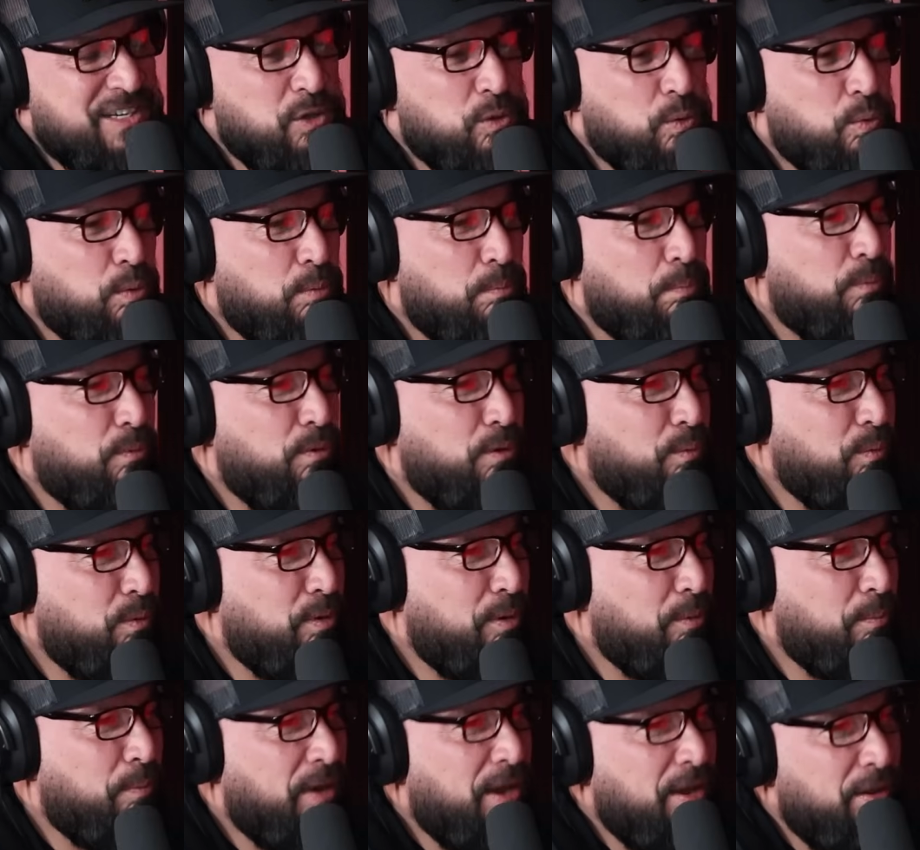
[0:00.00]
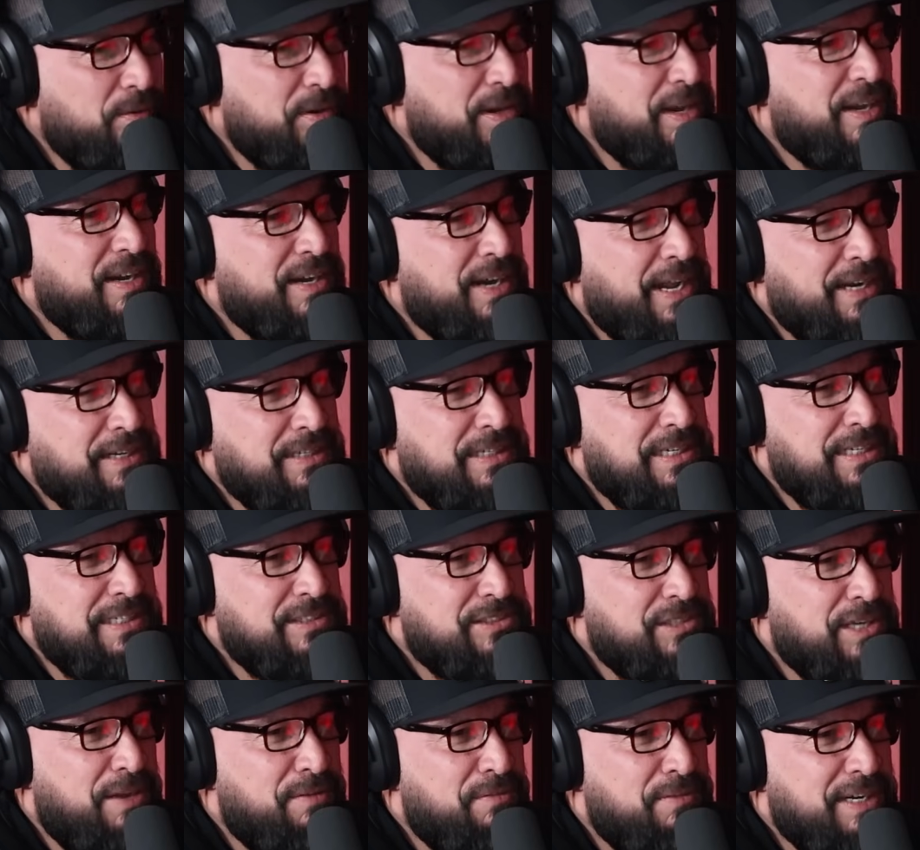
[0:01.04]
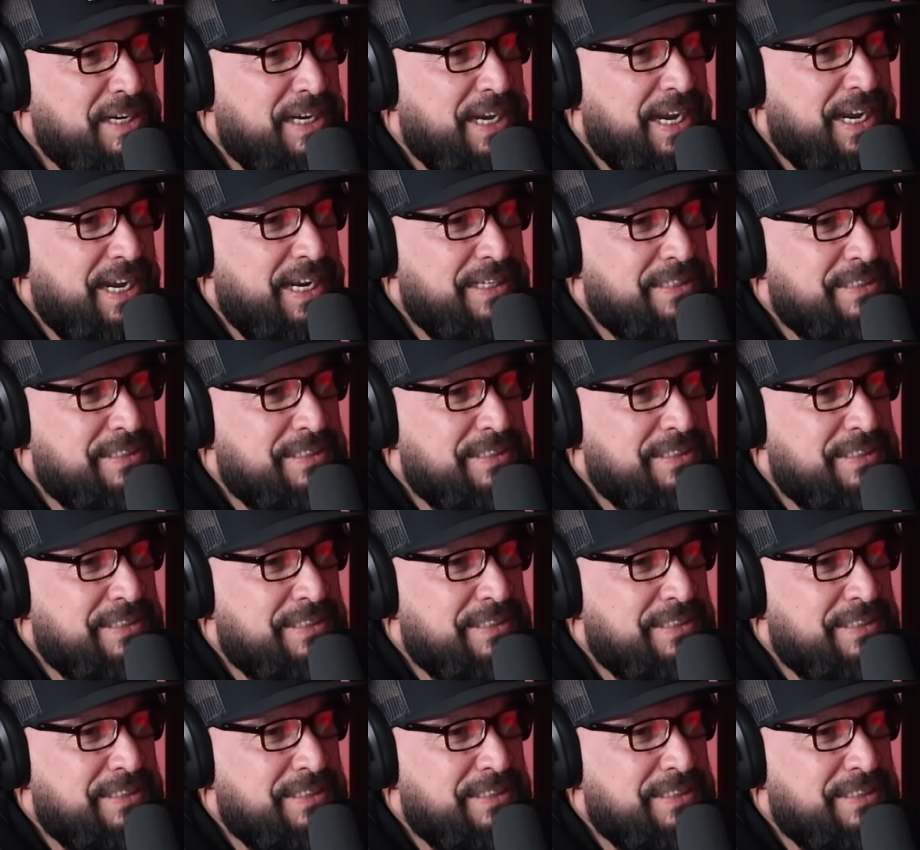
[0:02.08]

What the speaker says: you were born, what, around 1978,